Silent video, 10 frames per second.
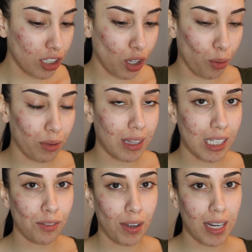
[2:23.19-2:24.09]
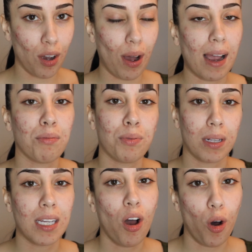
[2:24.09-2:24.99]
So this video, I
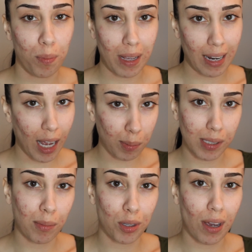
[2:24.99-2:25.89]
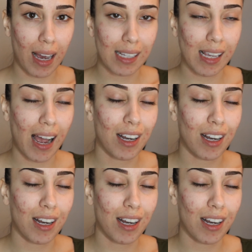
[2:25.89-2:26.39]
really hope that it helps some of you guys.